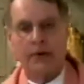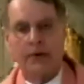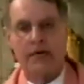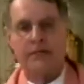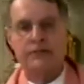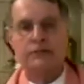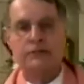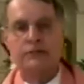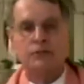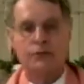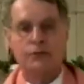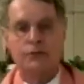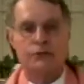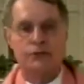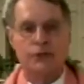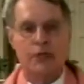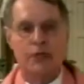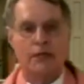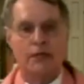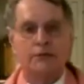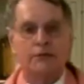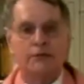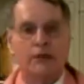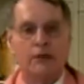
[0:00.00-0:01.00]
the best was
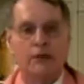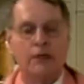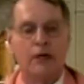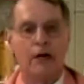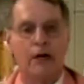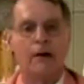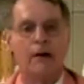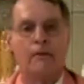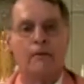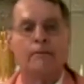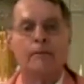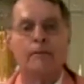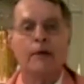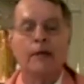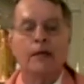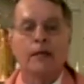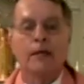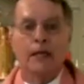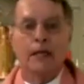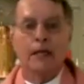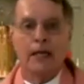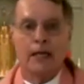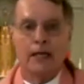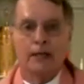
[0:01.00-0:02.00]
yet to come,
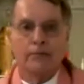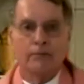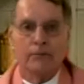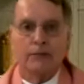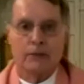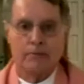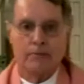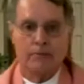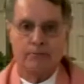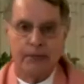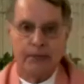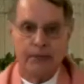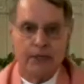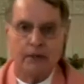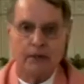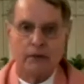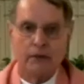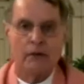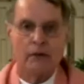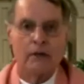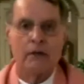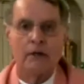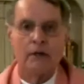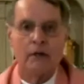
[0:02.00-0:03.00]
and the
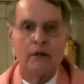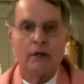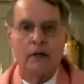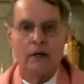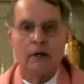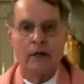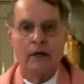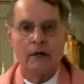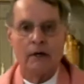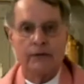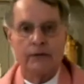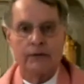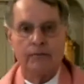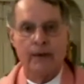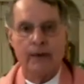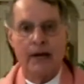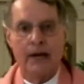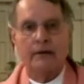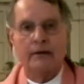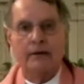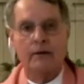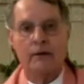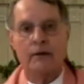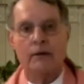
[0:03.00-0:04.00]
bigger, the
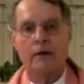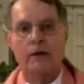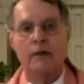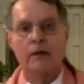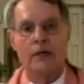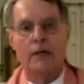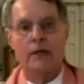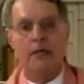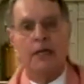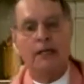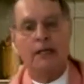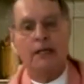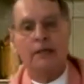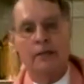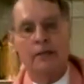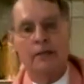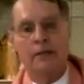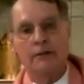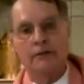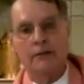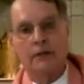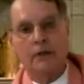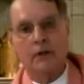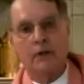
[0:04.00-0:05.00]
better, and
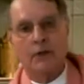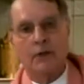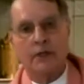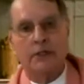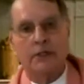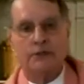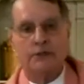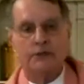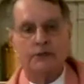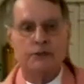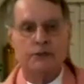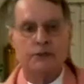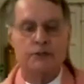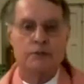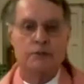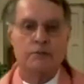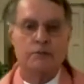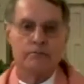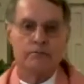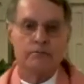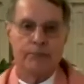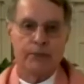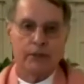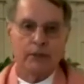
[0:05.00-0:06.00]
then, you know, we can just
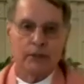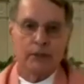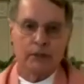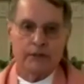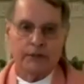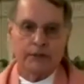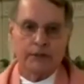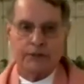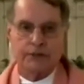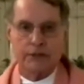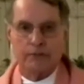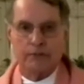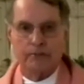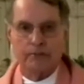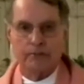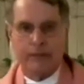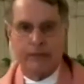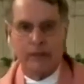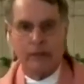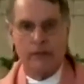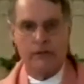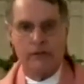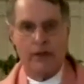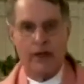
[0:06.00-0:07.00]
build this
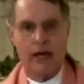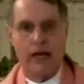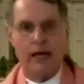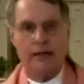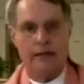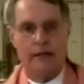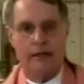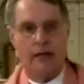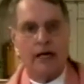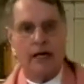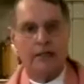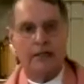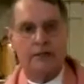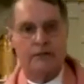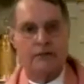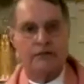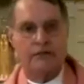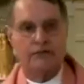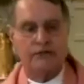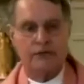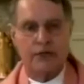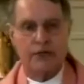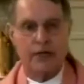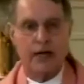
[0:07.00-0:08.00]
and build that, knock
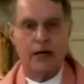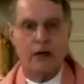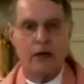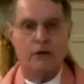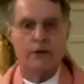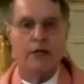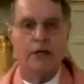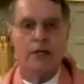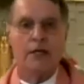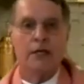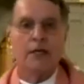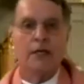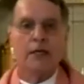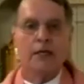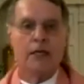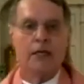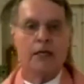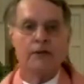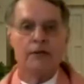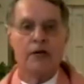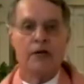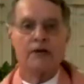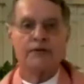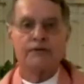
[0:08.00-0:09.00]
this down,
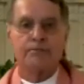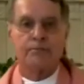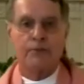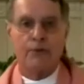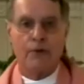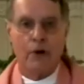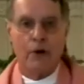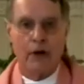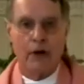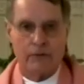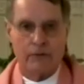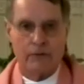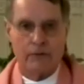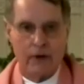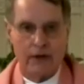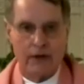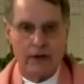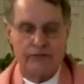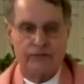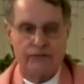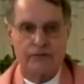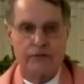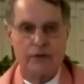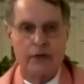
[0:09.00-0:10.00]
and that's
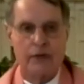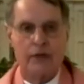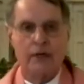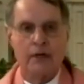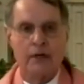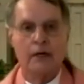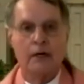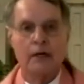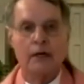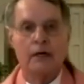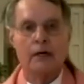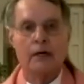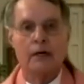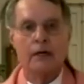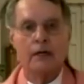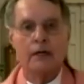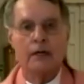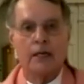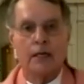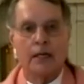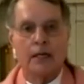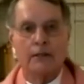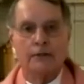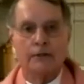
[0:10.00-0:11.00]
progress,
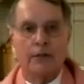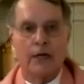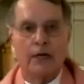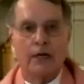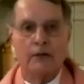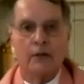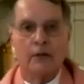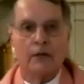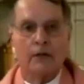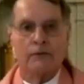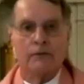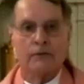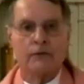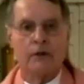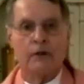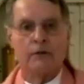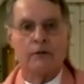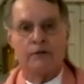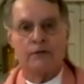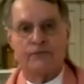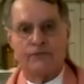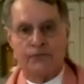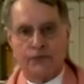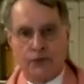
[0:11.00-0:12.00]
and that
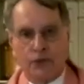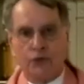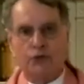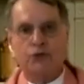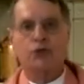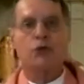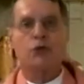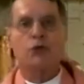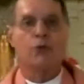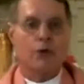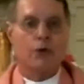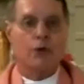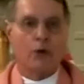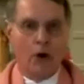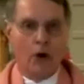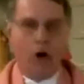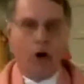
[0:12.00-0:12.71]
the future